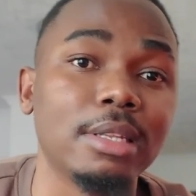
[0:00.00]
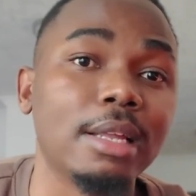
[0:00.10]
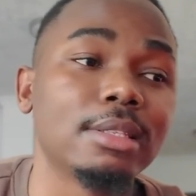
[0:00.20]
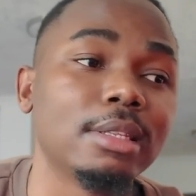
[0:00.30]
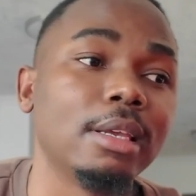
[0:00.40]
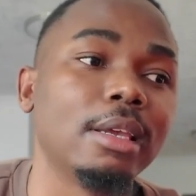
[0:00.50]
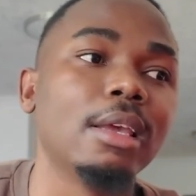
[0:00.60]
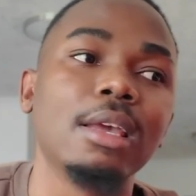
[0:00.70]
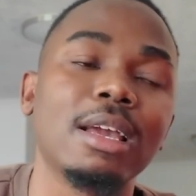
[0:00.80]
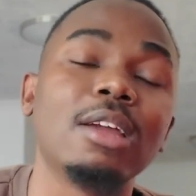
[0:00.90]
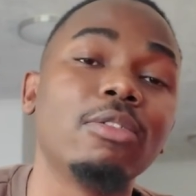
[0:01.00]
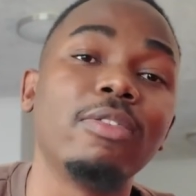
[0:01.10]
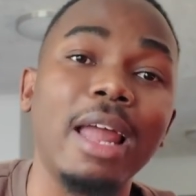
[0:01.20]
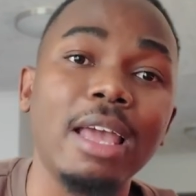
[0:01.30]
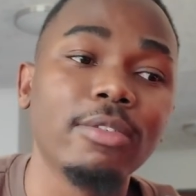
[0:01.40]
That's the kind
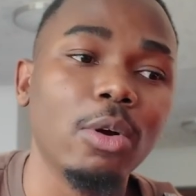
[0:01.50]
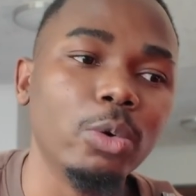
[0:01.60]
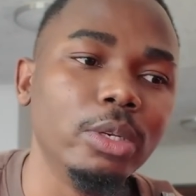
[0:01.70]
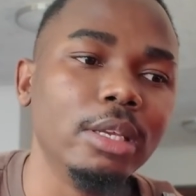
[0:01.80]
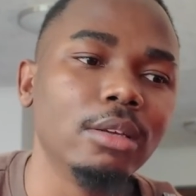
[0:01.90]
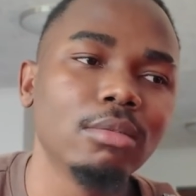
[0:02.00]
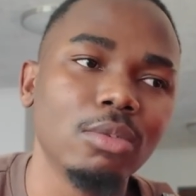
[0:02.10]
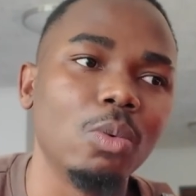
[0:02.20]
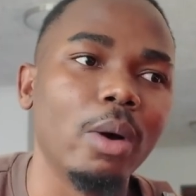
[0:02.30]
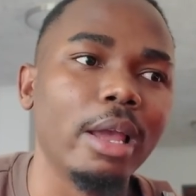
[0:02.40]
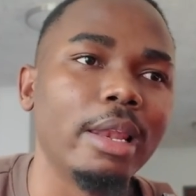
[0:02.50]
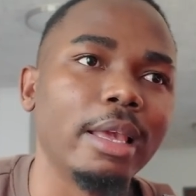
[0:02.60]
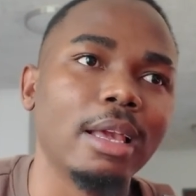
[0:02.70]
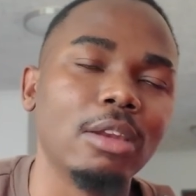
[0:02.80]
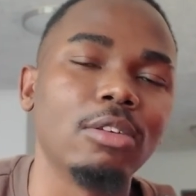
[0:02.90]
of live coding while
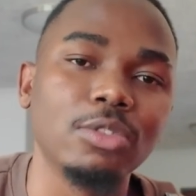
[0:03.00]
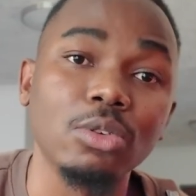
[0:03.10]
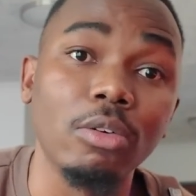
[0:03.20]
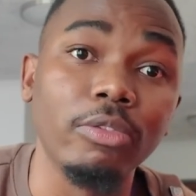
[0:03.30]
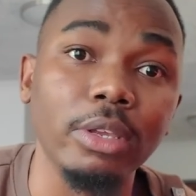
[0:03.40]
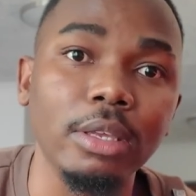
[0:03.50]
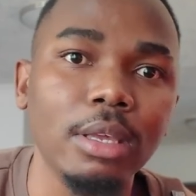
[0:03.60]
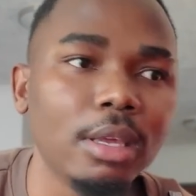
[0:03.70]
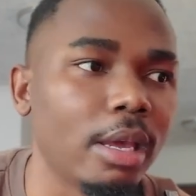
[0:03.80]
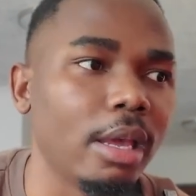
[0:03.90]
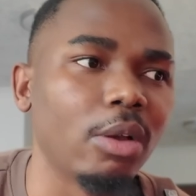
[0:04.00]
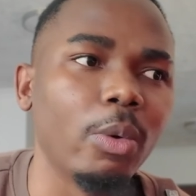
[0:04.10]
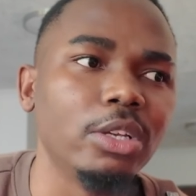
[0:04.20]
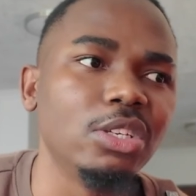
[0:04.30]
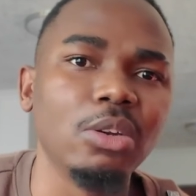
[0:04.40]
like kind of solving a
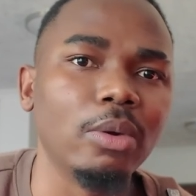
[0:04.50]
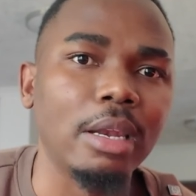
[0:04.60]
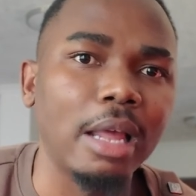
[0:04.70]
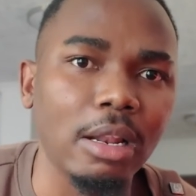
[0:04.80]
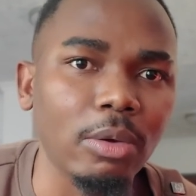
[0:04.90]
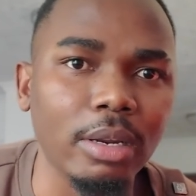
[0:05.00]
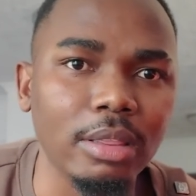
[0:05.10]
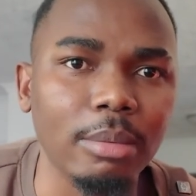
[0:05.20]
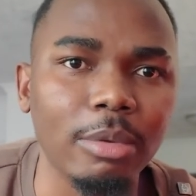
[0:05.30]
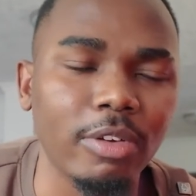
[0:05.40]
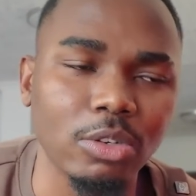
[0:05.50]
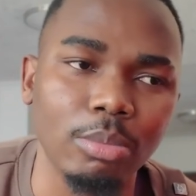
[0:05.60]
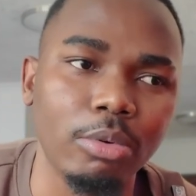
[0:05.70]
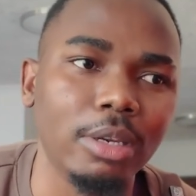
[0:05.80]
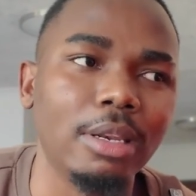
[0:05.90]
question on an algorithm, if I
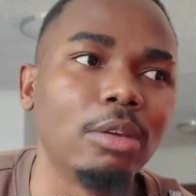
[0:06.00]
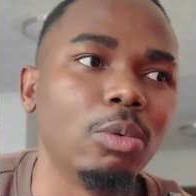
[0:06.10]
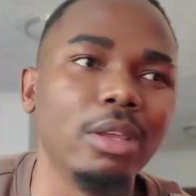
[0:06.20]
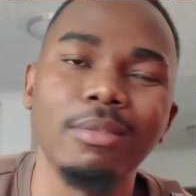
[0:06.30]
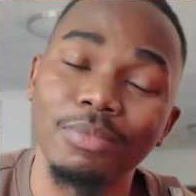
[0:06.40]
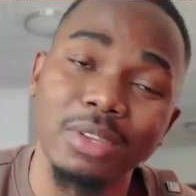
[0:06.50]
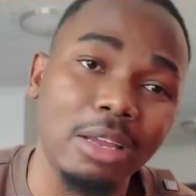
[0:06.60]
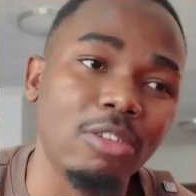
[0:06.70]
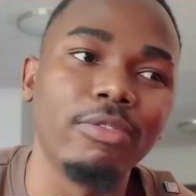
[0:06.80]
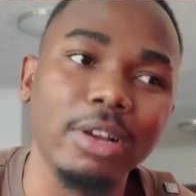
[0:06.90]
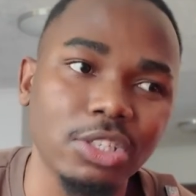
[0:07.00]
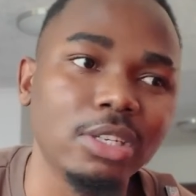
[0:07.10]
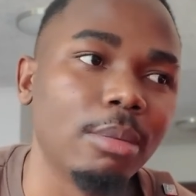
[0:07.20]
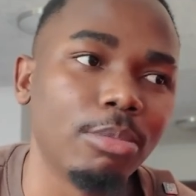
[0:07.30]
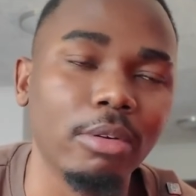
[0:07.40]
should put it that way, kind of
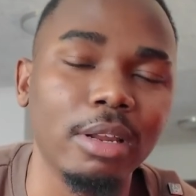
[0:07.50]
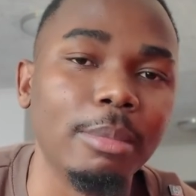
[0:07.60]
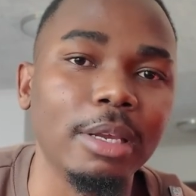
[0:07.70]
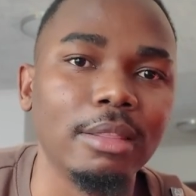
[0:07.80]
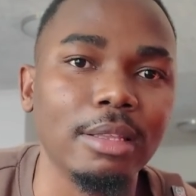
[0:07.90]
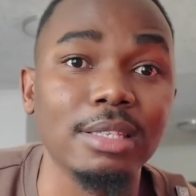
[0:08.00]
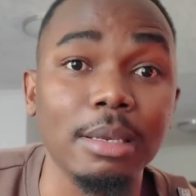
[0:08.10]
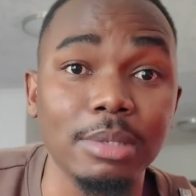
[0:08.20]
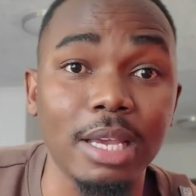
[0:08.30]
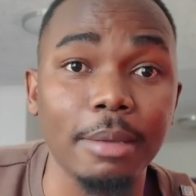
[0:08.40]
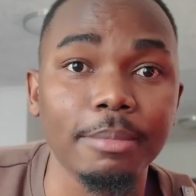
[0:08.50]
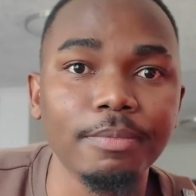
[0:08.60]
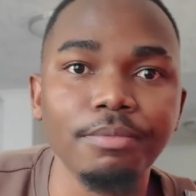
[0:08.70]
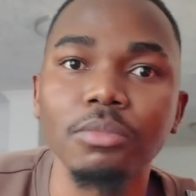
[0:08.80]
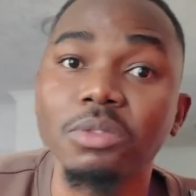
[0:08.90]
functional programming at the same time.
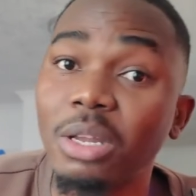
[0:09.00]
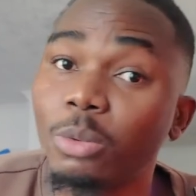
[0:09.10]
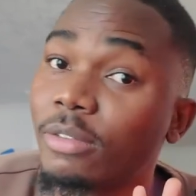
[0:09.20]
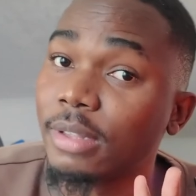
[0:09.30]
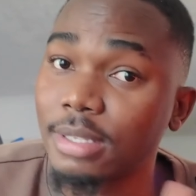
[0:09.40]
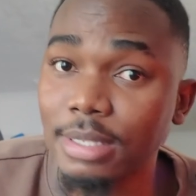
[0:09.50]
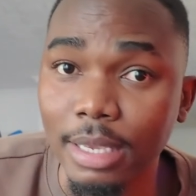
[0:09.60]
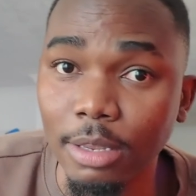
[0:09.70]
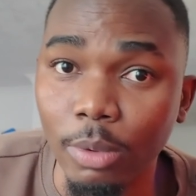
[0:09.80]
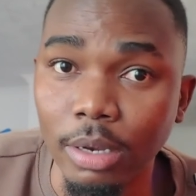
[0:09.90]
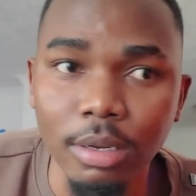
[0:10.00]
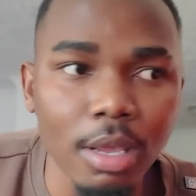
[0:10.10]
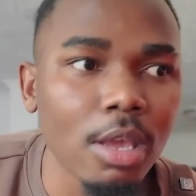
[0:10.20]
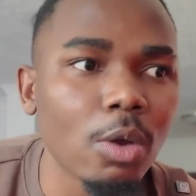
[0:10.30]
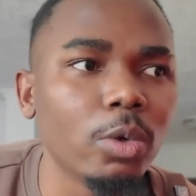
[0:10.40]
Then the second one,
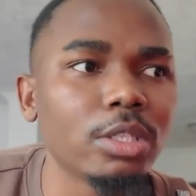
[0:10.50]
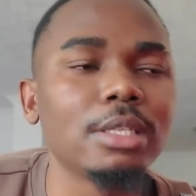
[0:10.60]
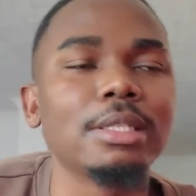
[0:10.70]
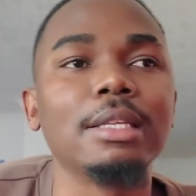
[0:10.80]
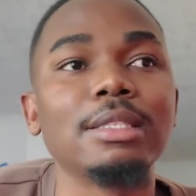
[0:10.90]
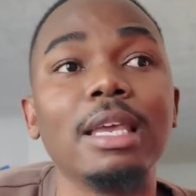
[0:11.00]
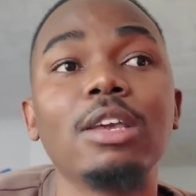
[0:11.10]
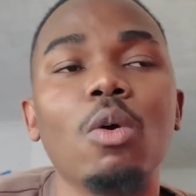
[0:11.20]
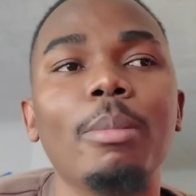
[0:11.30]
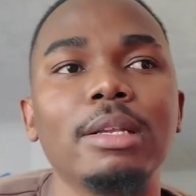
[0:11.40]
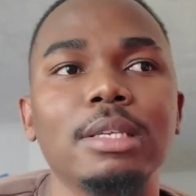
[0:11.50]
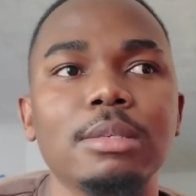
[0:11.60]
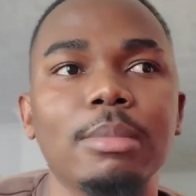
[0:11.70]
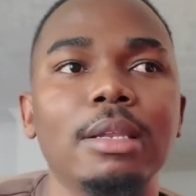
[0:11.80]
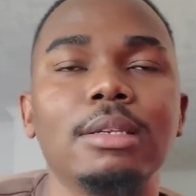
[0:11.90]
which is the take-home
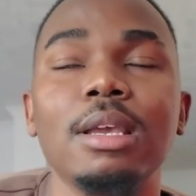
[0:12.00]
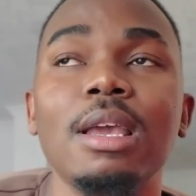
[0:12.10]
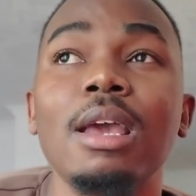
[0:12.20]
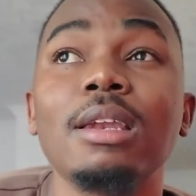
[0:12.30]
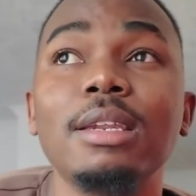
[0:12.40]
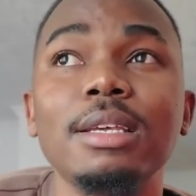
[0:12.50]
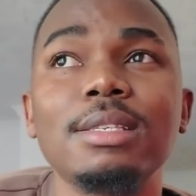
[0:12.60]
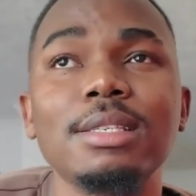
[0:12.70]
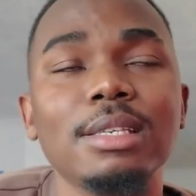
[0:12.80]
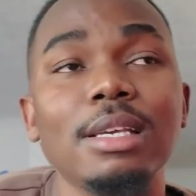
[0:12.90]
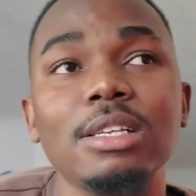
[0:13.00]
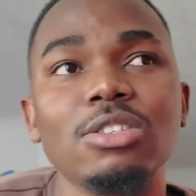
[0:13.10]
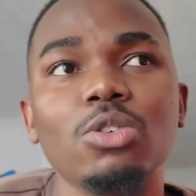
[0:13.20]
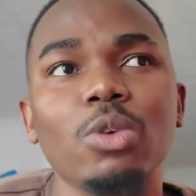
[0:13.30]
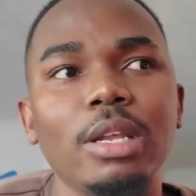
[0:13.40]
assessment. This
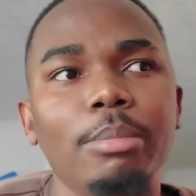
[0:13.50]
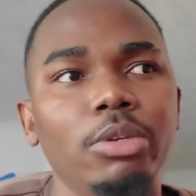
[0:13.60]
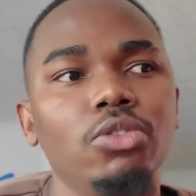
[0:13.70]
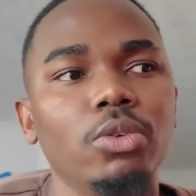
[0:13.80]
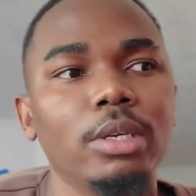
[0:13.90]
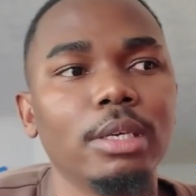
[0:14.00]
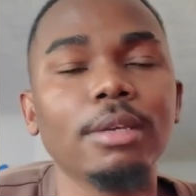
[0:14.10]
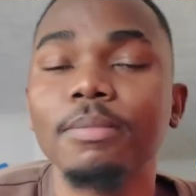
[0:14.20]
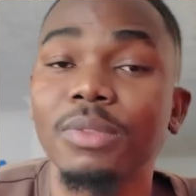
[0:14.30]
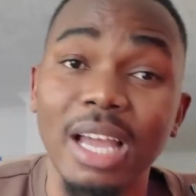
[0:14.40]
is usually a bit tricky.